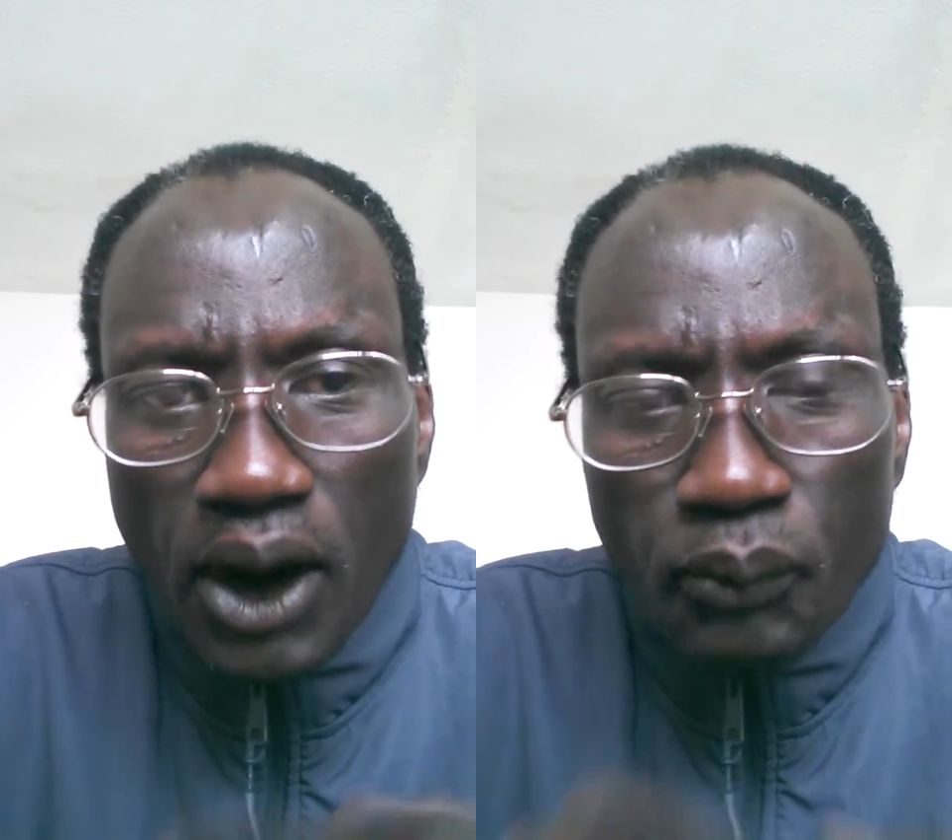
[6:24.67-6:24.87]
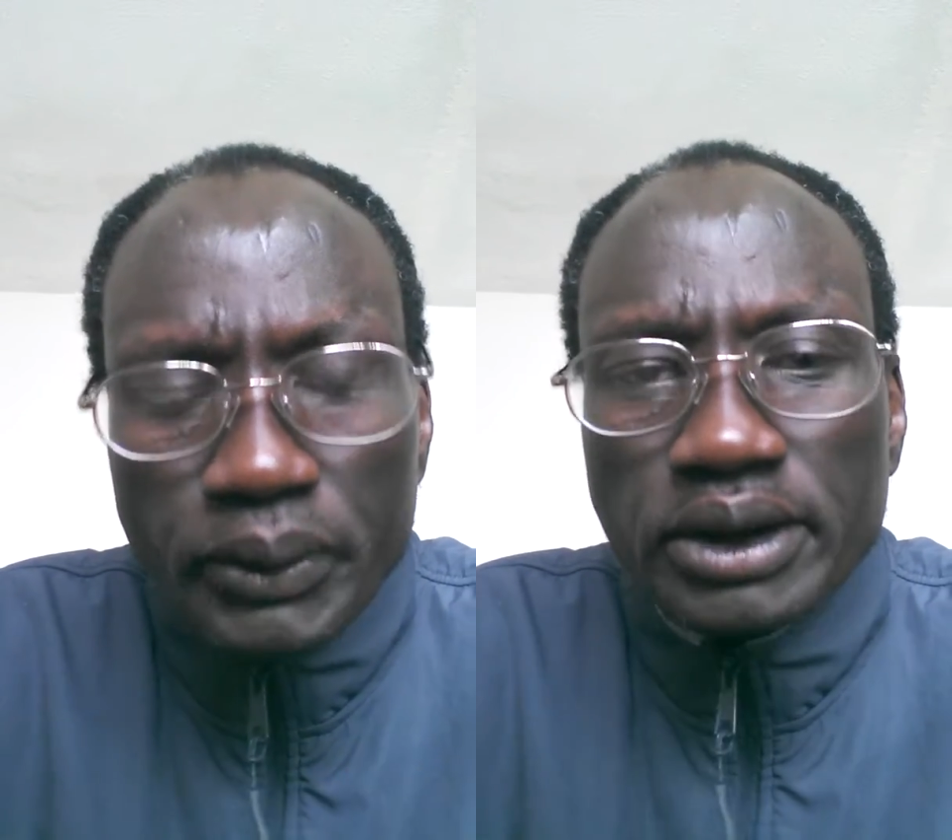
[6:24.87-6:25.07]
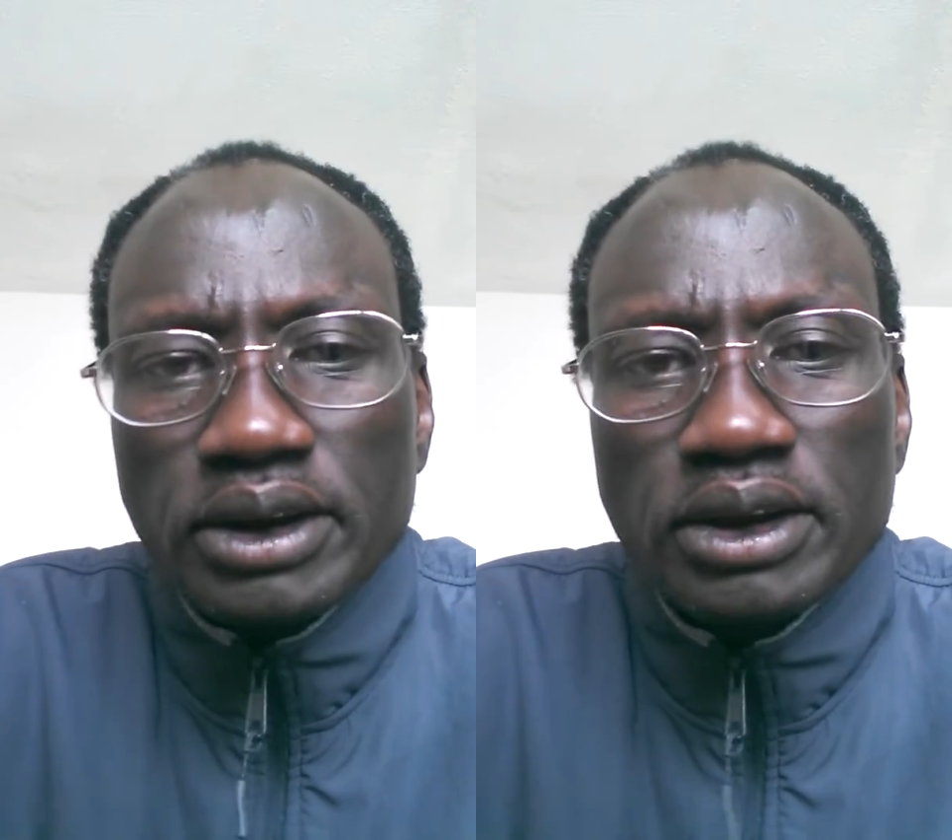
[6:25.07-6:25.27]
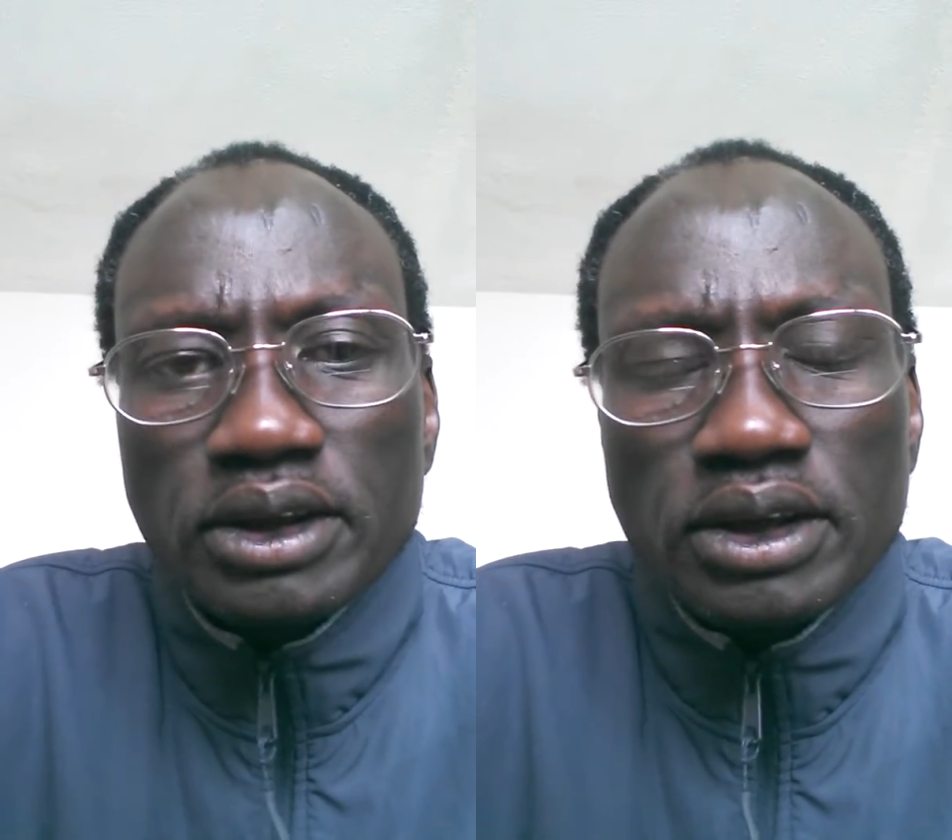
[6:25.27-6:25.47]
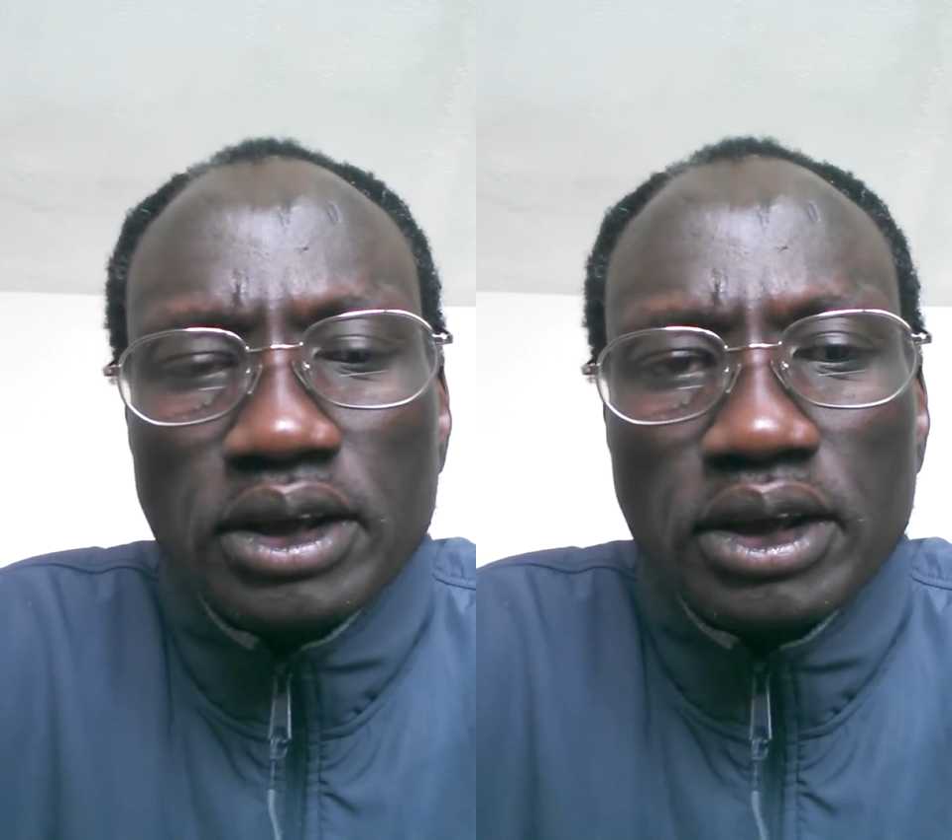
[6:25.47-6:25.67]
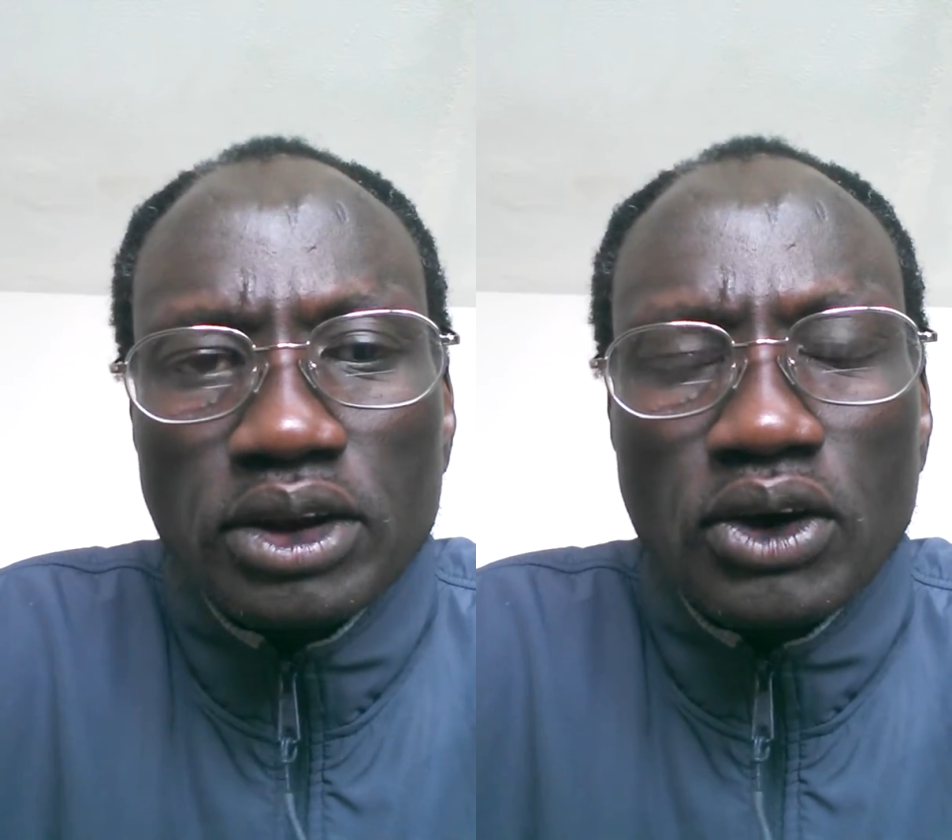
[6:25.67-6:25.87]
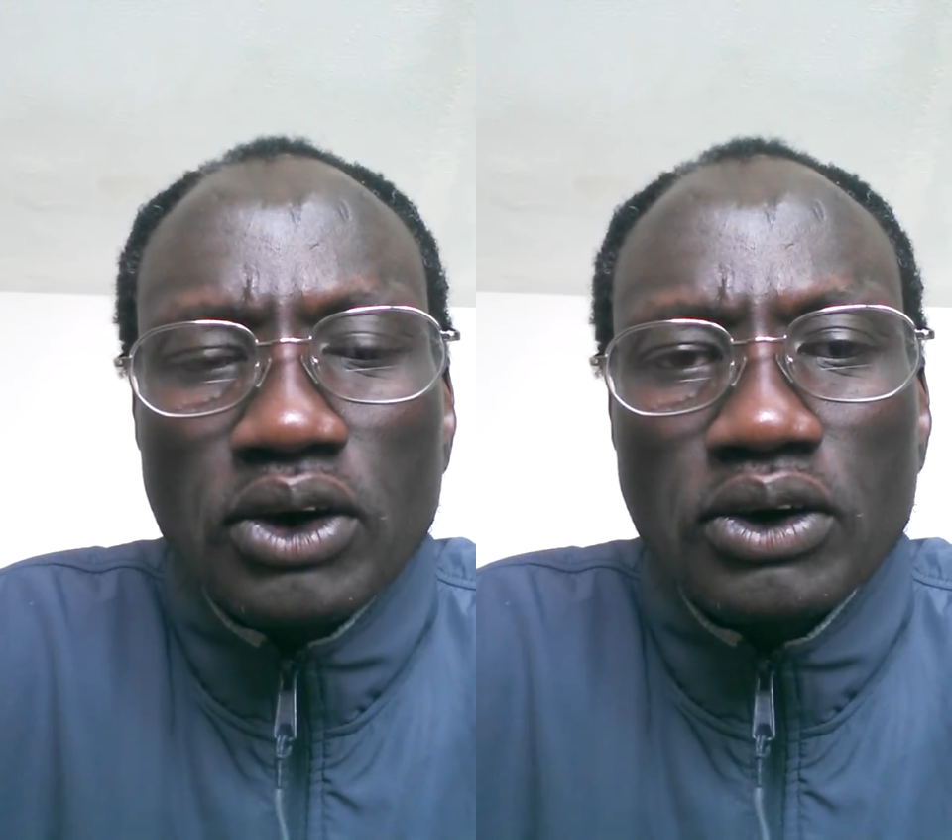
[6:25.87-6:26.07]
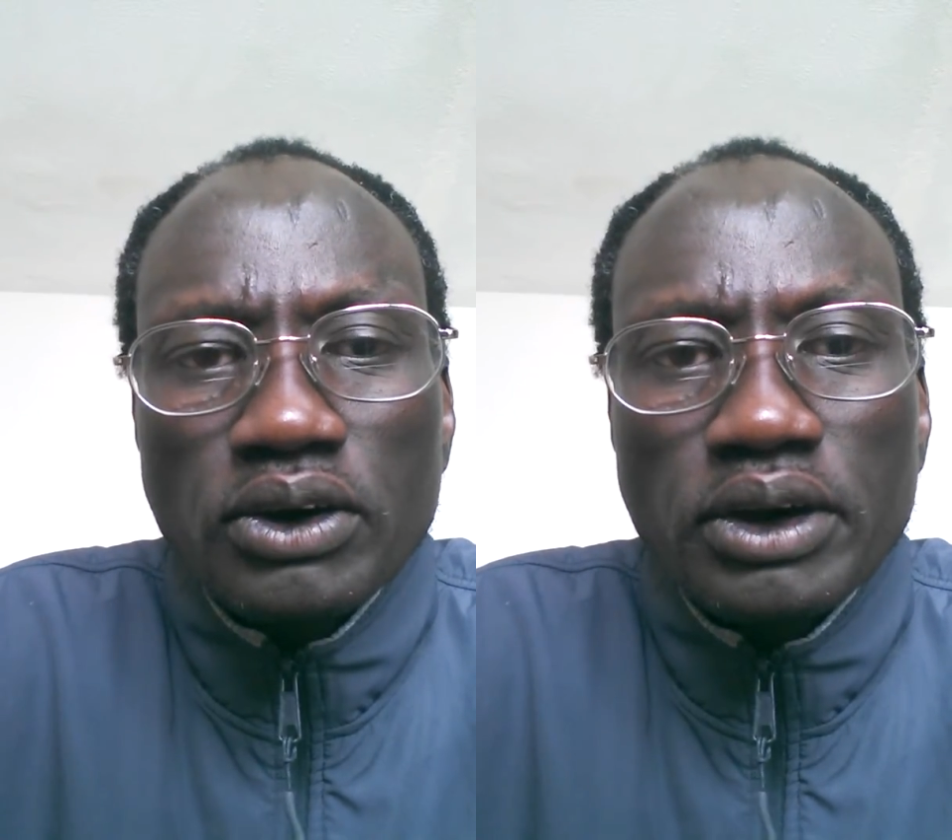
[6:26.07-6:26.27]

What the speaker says: win, do